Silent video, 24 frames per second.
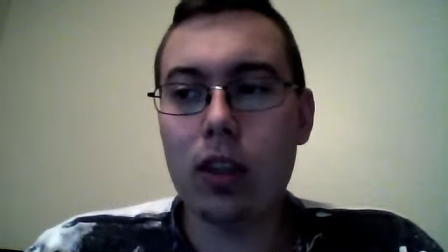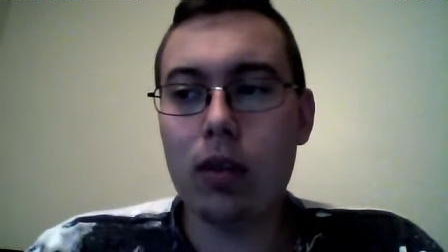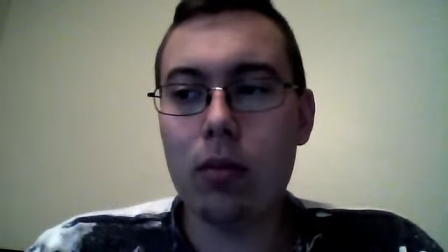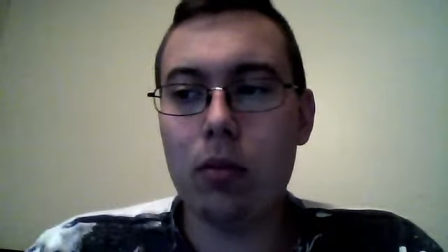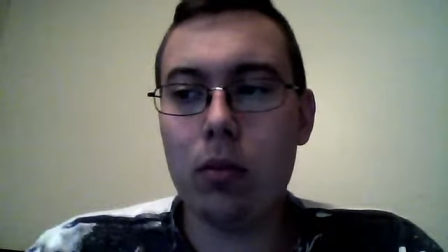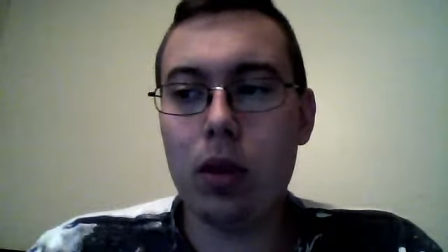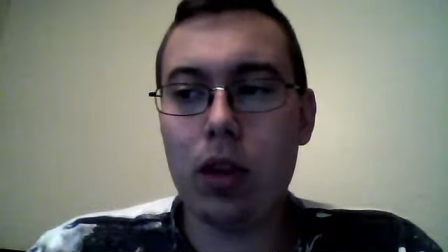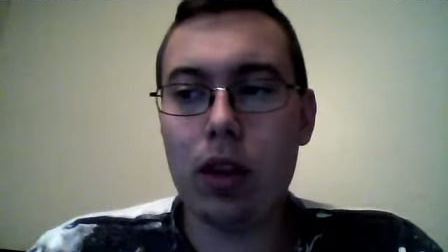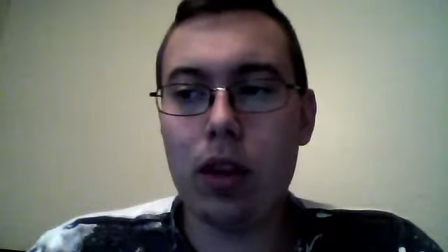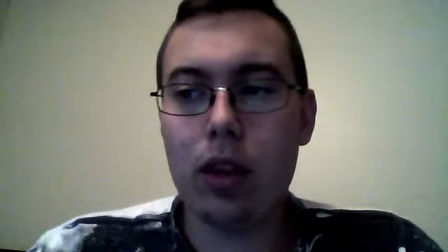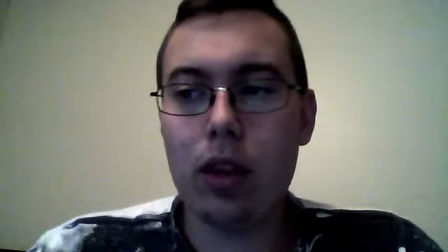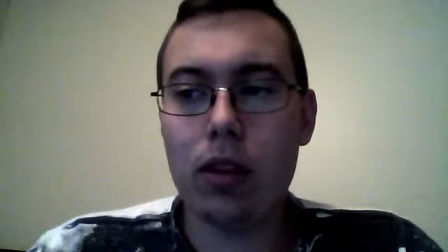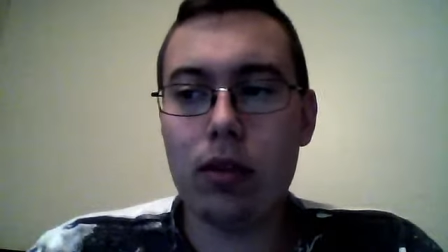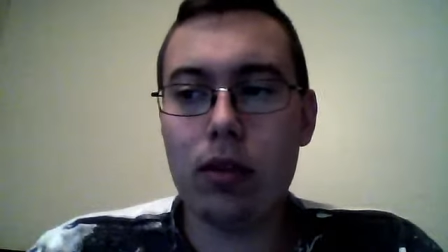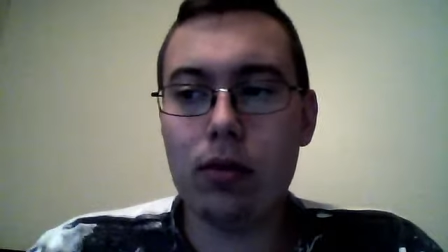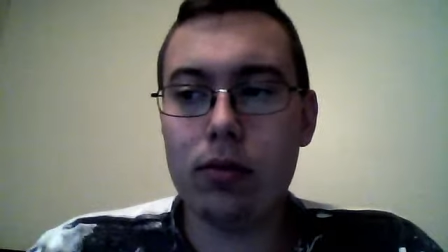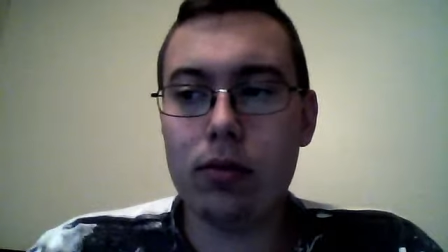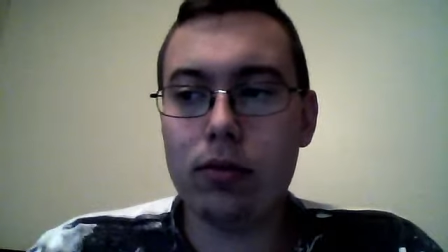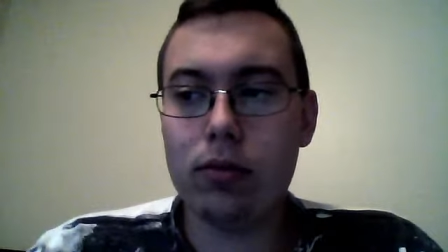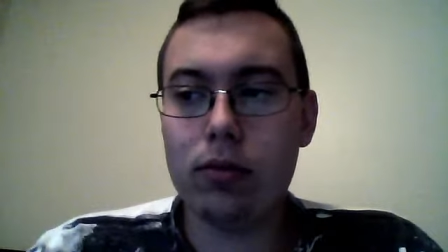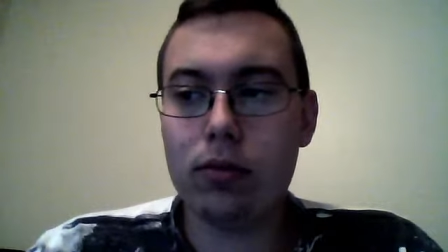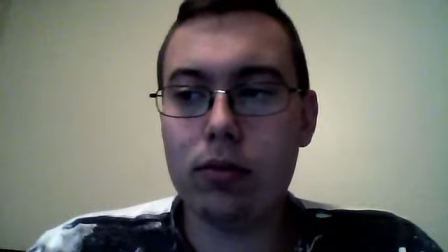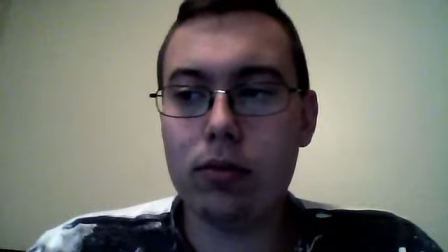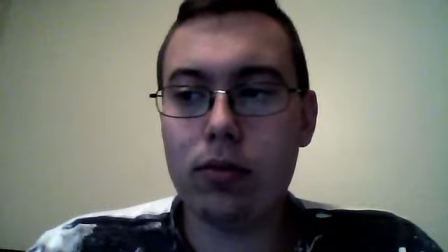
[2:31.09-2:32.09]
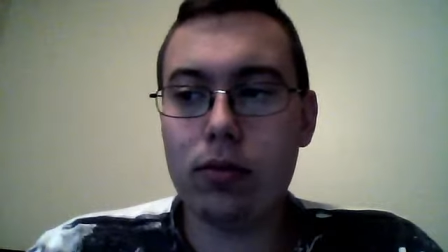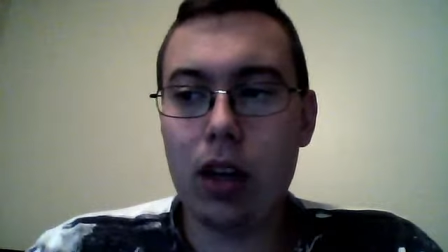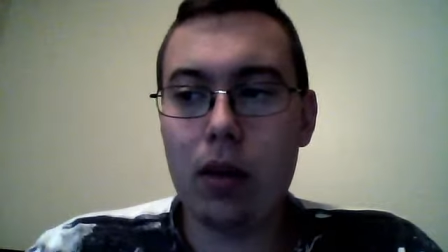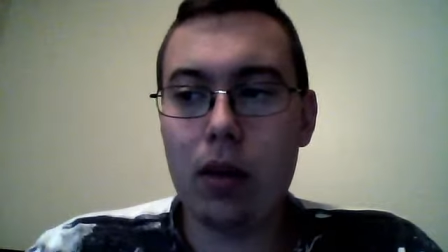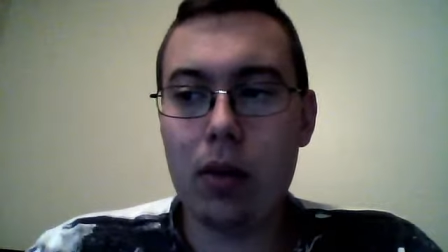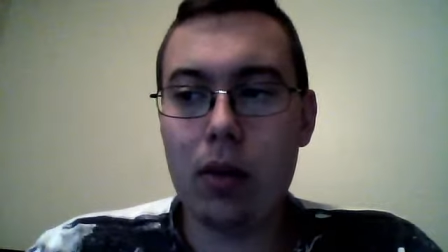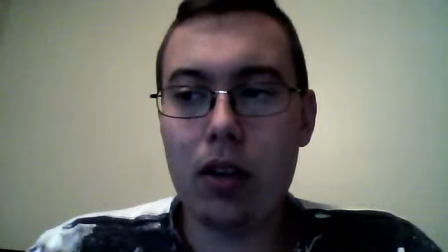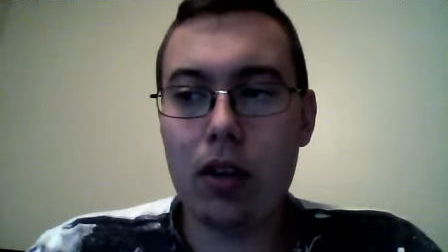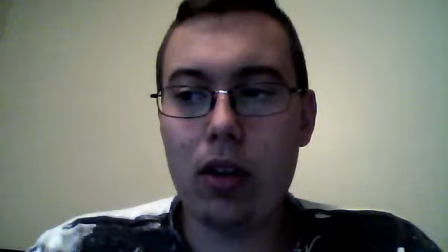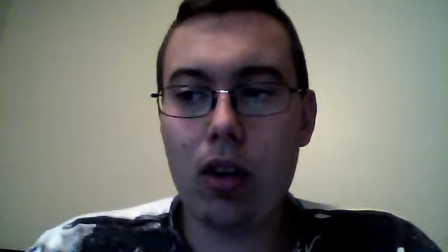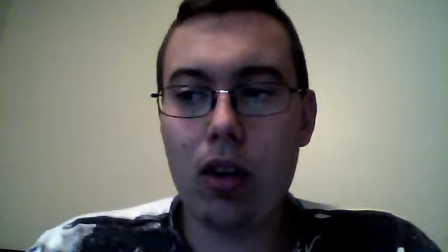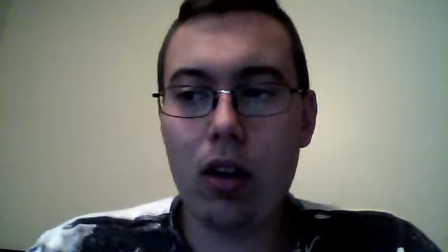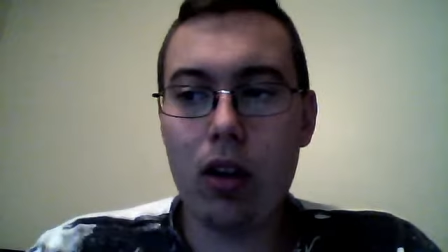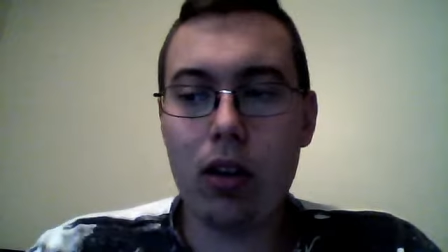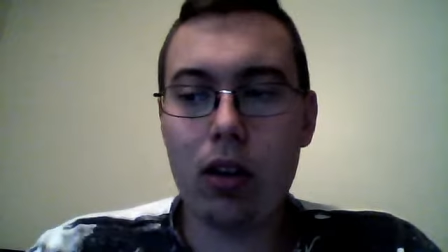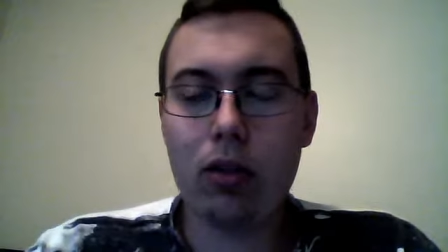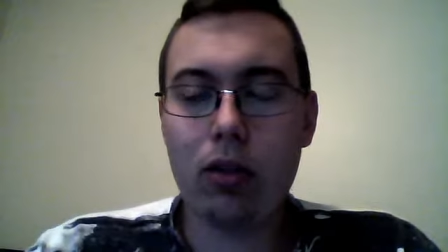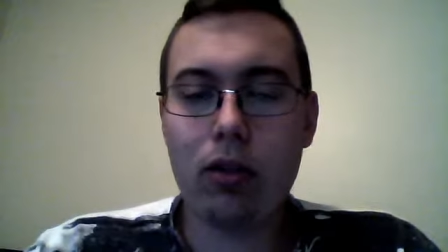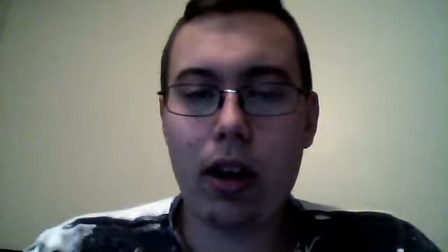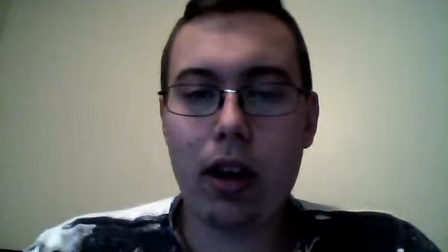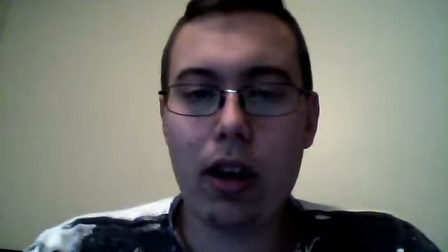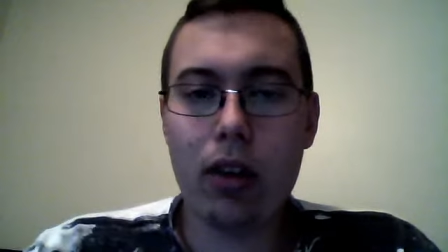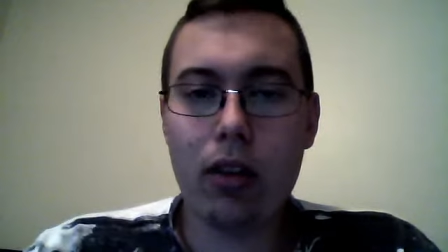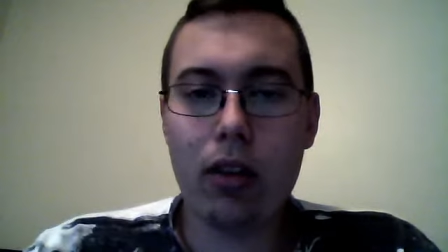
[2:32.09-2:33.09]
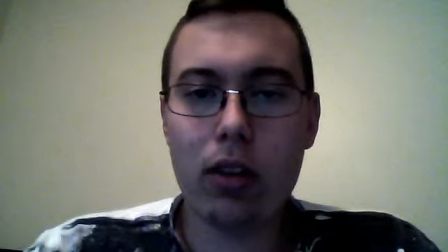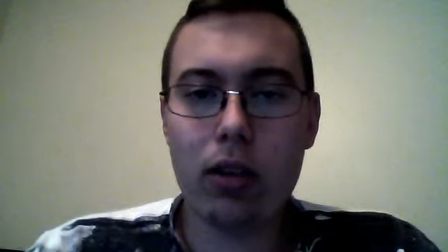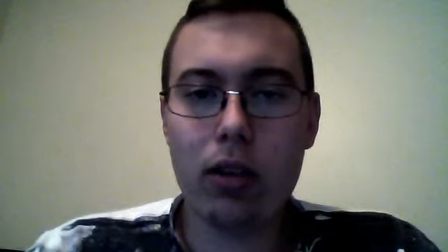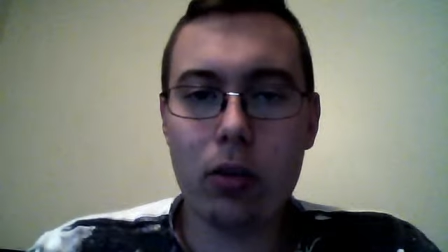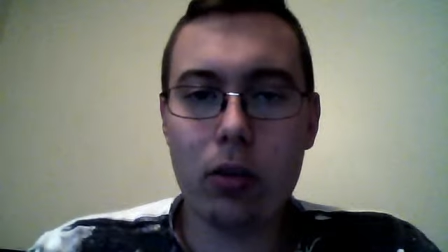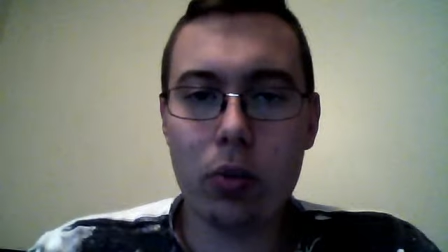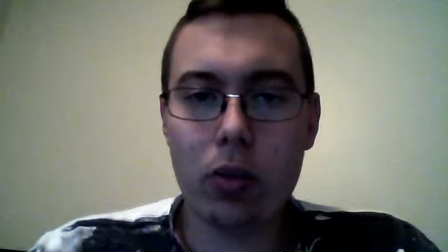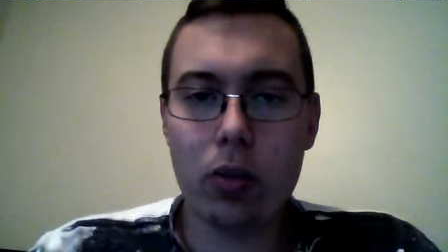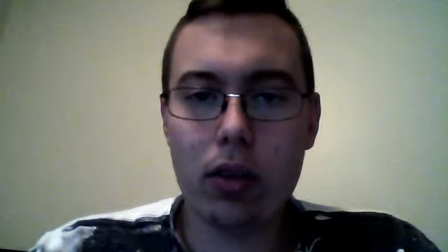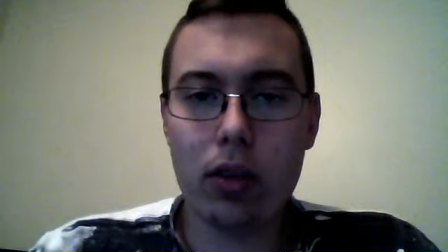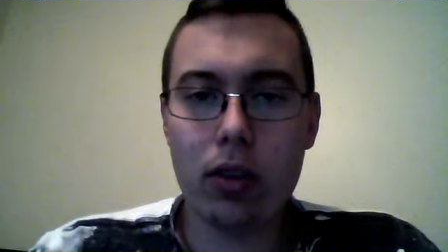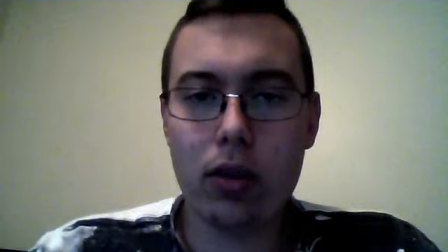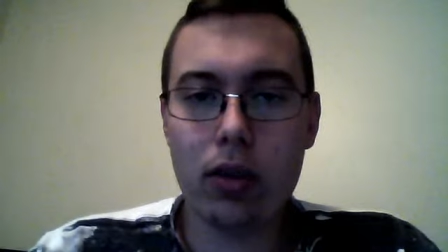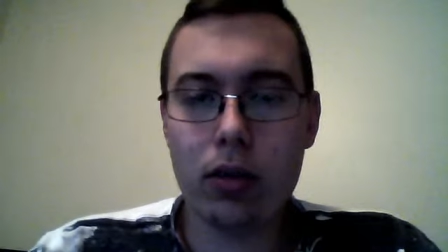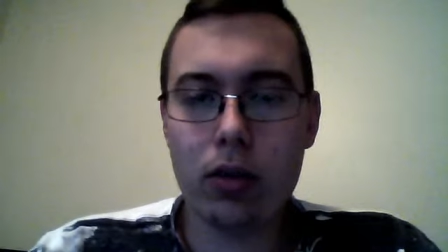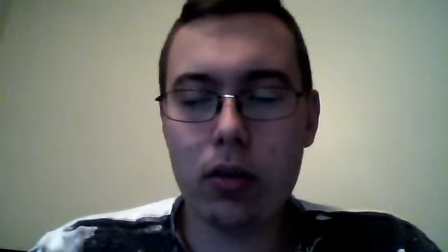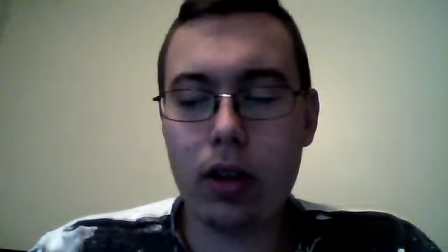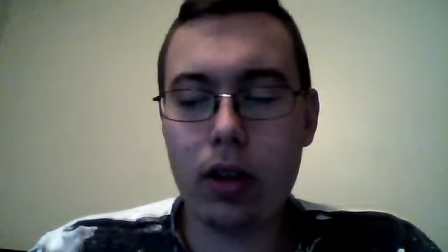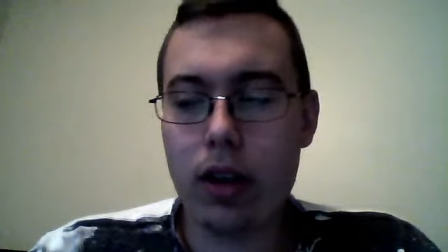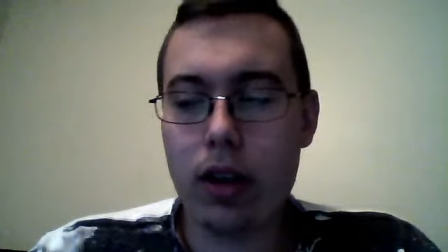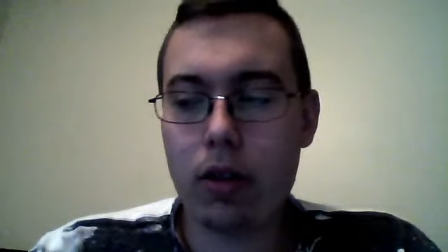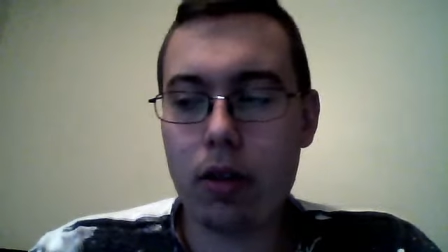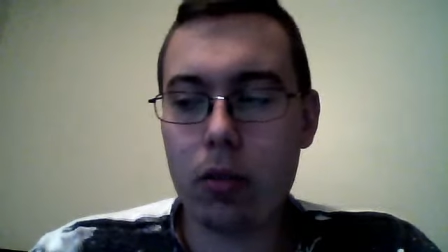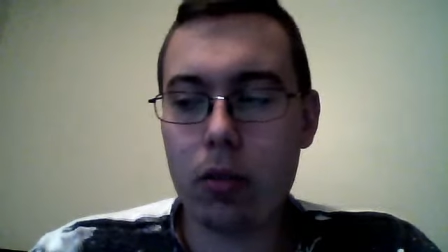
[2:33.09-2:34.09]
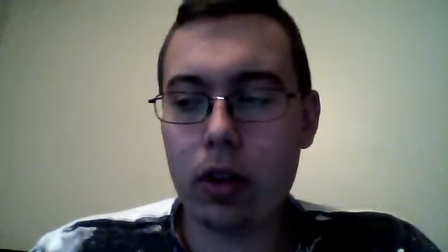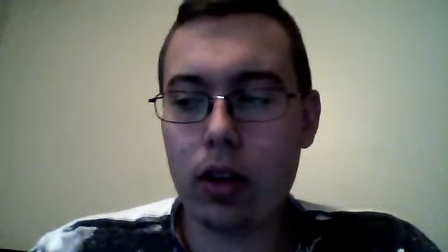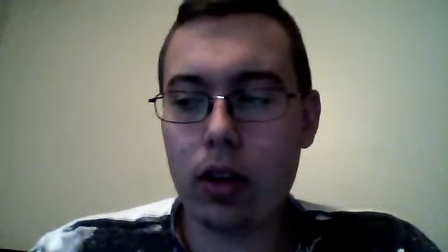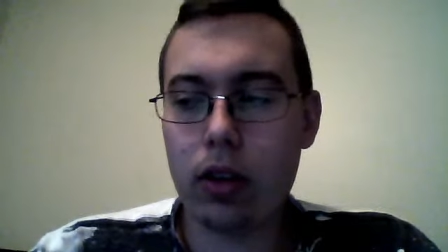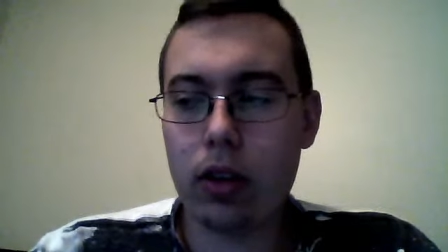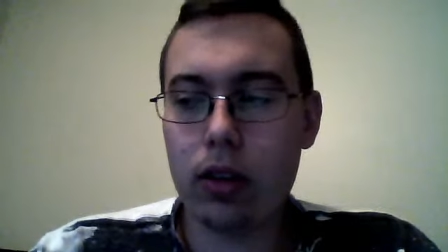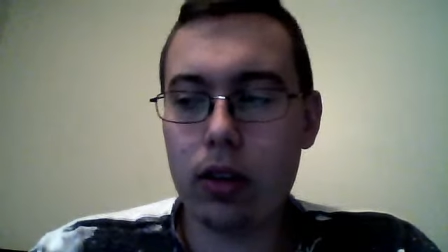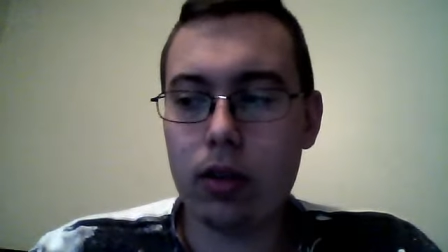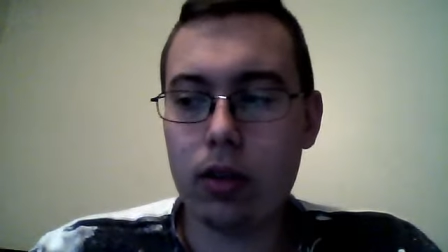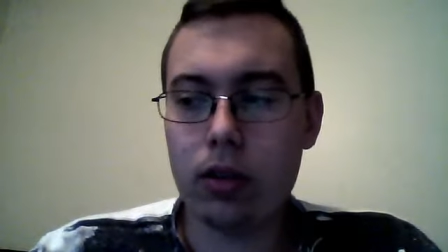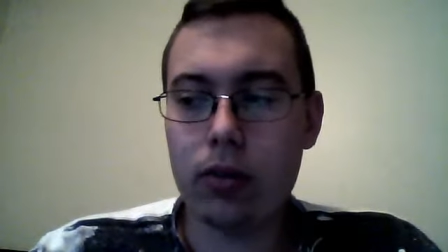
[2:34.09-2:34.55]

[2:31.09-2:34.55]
But I mean, all around, it's a pretty cool game. Like,